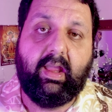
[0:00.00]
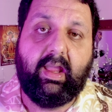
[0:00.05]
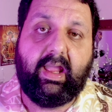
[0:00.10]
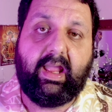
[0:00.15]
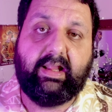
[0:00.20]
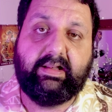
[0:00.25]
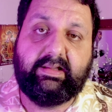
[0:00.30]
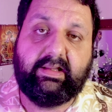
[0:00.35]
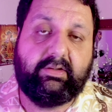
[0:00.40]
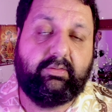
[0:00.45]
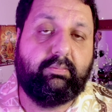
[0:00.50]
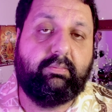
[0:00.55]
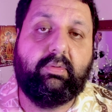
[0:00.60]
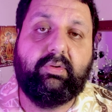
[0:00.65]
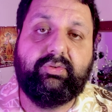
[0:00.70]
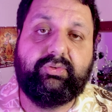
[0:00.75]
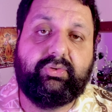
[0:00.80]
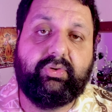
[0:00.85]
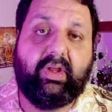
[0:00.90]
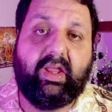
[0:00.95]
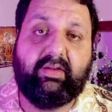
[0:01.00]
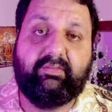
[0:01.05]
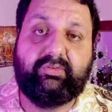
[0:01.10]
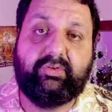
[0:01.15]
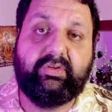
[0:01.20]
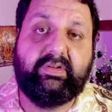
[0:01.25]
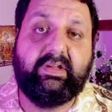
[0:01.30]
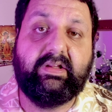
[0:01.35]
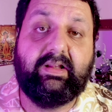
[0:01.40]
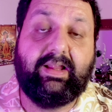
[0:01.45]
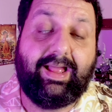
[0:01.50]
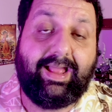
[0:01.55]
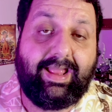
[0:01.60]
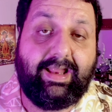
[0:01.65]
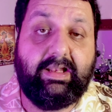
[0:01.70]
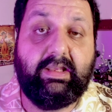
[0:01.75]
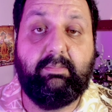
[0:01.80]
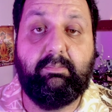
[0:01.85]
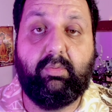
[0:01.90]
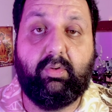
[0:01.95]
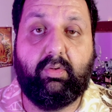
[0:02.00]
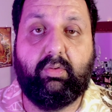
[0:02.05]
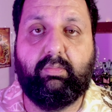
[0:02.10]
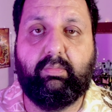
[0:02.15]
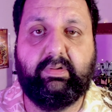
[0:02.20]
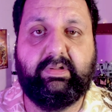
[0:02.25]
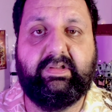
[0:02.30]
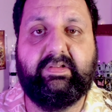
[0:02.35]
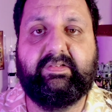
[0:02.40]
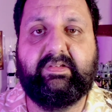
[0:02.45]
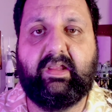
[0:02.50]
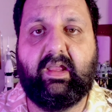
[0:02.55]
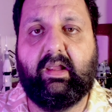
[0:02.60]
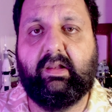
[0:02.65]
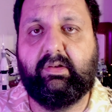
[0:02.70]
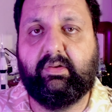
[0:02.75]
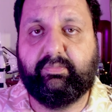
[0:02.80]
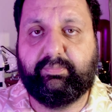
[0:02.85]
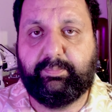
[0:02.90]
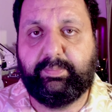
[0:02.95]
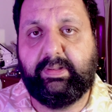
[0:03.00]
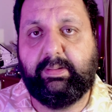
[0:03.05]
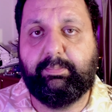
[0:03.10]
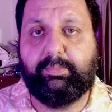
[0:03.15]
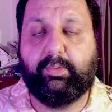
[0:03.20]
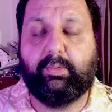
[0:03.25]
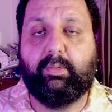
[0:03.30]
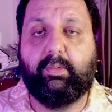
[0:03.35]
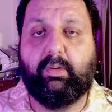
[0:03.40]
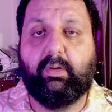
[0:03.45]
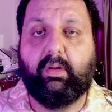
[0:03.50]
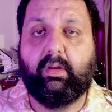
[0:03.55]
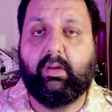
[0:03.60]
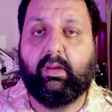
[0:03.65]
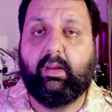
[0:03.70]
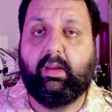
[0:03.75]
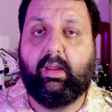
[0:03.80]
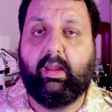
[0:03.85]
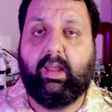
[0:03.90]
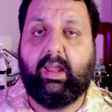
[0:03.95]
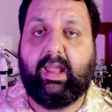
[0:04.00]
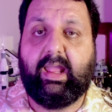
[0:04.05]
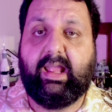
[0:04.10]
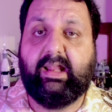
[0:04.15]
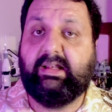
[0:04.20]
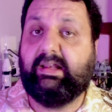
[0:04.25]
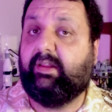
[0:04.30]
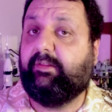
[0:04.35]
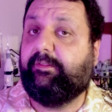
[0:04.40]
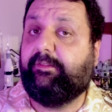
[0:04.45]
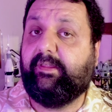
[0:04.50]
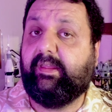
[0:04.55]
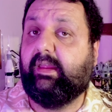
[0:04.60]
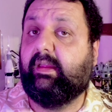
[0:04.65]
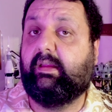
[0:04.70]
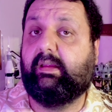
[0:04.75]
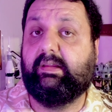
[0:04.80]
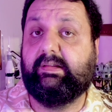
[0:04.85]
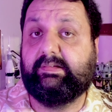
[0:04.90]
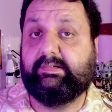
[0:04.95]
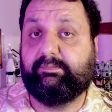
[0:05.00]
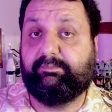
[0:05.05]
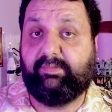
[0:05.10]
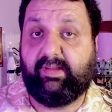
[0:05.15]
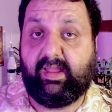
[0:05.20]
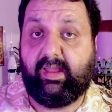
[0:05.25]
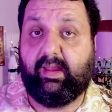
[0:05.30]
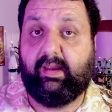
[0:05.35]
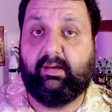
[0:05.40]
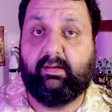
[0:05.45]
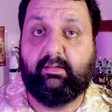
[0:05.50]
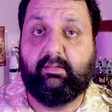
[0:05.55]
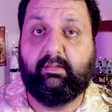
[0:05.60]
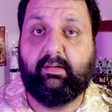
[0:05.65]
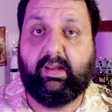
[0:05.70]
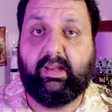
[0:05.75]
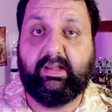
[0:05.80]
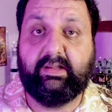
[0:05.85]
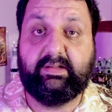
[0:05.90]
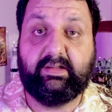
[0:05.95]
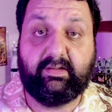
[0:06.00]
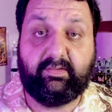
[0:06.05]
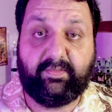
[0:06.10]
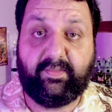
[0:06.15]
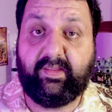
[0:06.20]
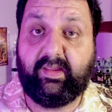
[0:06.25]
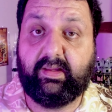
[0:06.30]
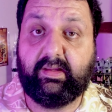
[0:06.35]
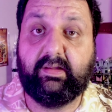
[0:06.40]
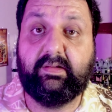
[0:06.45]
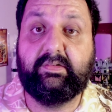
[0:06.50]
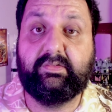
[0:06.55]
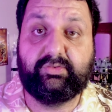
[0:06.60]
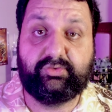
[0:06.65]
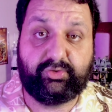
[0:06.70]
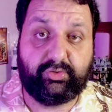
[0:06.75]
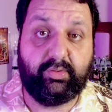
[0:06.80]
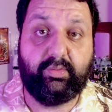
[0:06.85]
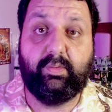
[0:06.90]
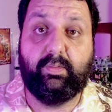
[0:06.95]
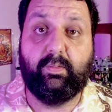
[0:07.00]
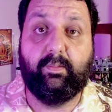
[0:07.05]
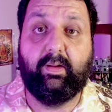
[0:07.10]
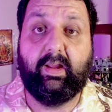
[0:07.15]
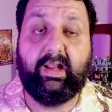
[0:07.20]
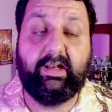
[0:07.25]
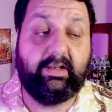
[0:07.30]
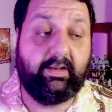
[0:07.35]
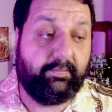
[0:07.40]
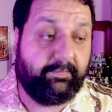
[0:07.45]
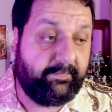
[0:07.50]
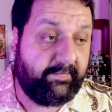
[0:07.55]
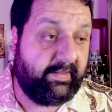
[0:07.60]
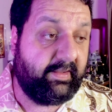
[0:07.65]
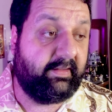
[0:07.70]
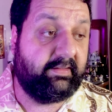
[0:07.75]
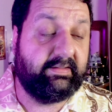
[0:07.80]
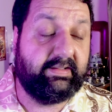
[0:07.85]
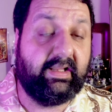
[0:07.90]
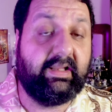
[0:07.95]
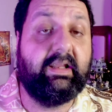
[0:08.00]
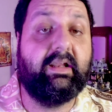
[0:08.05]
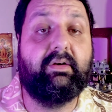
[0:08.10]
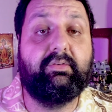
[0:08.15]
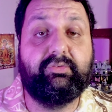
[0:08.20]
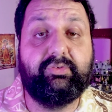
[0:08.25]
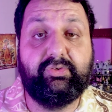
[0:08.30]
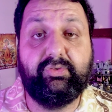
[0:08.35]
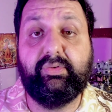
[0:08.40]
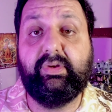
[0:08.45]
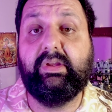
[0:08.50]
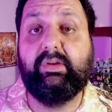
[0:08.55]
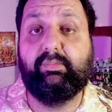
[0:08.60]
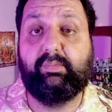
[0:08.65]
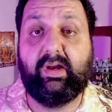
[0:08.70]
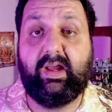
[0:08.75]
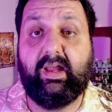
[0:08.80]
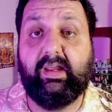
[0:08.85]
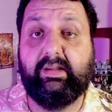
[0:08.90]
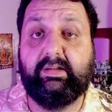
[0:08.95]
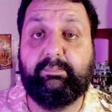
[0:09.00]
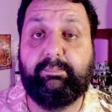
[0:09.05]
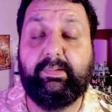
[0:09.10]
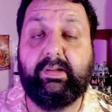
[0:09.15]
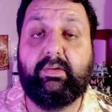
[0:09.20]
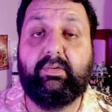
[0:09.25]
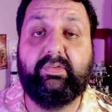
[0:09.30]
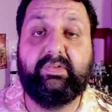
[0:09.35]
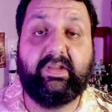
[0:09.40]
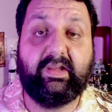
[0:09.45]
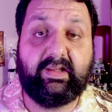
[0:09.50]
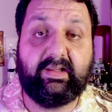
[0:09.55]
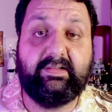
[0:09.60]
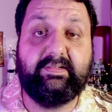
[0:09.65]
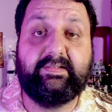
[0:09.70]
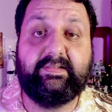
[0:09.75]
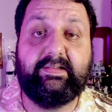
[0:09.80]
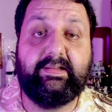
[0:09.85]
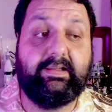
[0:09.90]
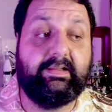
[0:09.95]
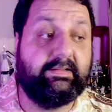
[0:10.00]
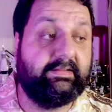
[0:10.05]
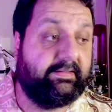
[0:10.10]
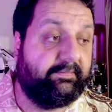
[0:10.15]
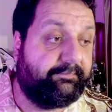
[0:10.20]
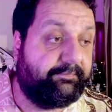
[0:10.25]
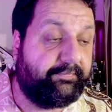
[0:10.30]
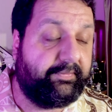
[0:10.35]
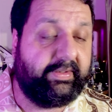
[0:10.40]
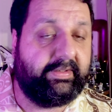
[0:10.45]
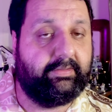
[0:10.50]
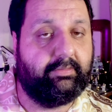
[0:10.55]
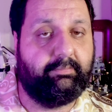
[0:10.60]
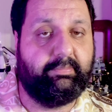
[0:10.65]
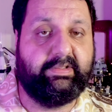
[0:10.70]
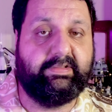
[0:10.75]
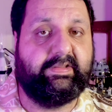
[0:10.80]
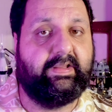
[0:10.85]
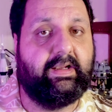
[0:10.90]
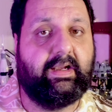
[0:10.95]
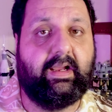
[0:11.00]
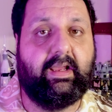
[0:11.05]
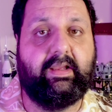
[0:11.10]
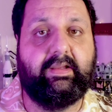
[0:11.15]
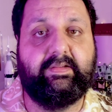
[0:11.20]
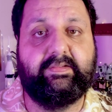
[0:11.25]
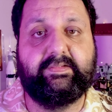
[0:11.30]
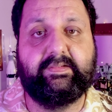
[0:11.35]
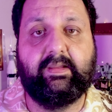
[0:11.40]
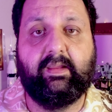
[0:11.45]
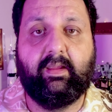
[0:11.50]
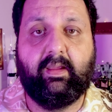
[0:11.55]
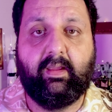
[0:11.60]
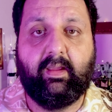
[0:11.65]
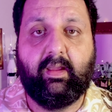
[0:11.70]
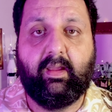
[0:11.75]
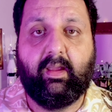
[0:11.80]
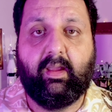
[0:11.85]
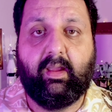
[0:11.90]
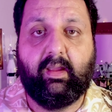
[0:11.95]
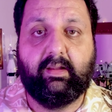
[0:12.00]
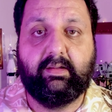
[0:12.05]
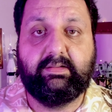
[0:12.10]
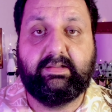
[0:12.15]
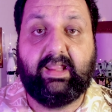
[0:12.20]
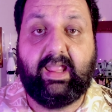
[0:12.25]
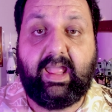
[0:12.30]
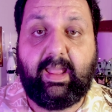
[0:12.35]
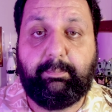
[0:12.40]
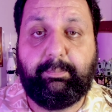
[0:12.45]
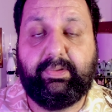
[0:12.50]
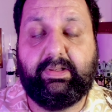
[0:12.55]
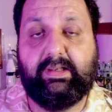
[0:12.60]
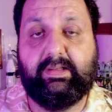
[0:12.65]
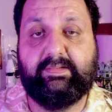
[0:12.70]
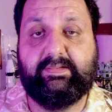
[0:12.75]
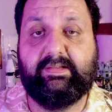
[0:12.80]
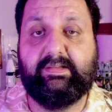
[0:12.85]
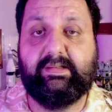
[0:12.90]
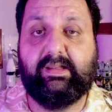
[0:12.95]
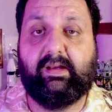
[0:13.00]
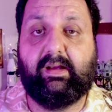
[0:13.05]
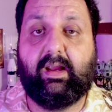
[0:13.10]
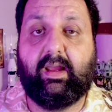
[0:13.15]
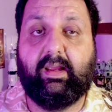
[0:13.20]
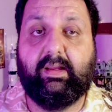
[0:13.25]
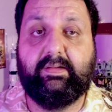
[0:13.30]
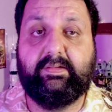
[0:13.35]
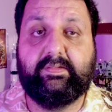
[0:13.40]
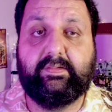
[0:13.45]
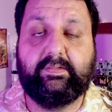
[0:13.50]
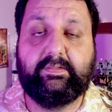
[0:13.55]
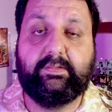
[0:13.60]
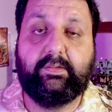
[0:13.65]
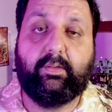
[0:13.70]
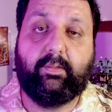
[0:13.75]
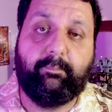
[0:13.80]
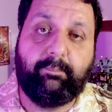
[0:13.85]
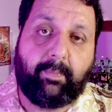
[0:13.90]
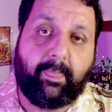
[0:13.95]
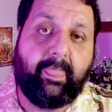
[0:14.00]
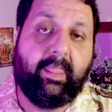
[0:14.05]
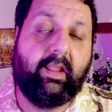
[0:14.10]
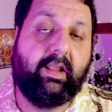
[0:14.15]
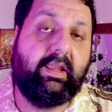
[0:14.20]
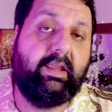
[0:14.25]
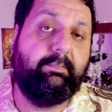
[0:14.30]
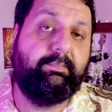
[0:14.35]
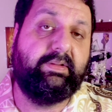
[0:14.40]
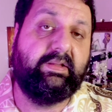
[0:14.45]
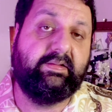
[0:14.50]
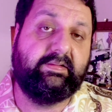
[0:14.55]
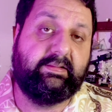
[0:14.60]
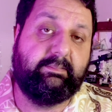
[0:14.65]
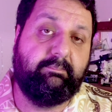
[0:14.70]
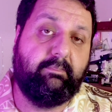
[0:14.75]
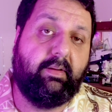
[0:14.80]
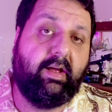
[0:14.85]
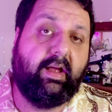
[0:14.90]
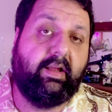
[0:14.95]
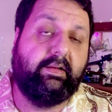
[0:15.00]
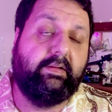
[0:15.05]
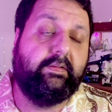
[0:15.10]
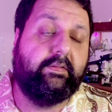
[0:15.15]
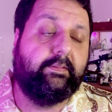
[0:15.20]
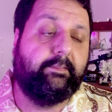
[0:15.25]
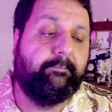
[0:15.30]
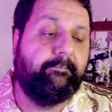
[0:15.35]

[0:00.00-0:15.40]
and they don't want to have to deal anymore with this kind of people. And I think it's fair, and I think it's true, and I think they are doing right, because I can see the freedom in their eyes, the happiness in their eyes. So keep this in mind.